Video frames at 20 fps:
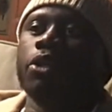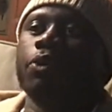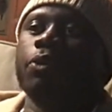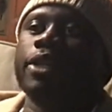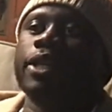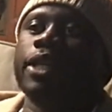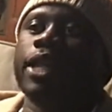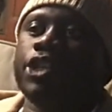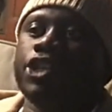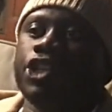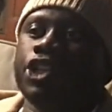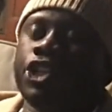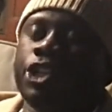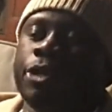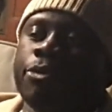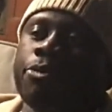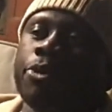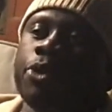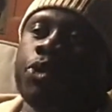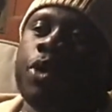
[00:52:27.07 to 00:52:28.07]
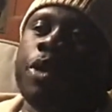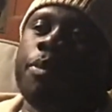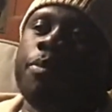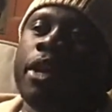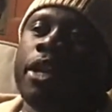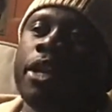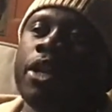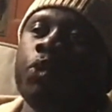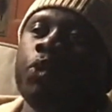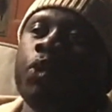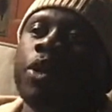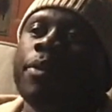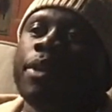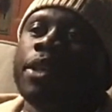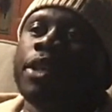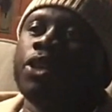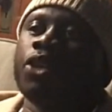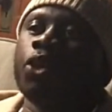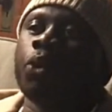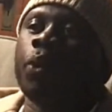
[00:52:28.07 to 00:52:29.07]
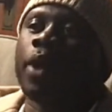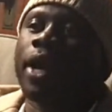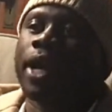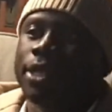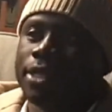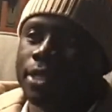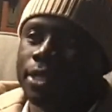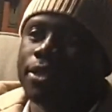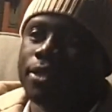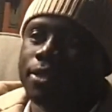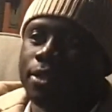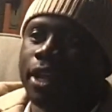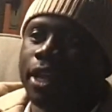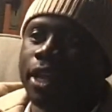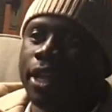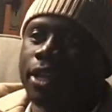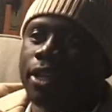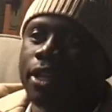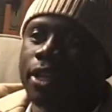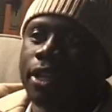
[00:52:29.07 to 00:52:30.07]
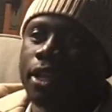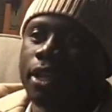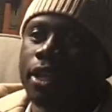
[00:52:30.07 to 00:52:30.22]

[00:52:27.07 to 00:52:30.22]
relationships between men and women in the West, right? Yeah.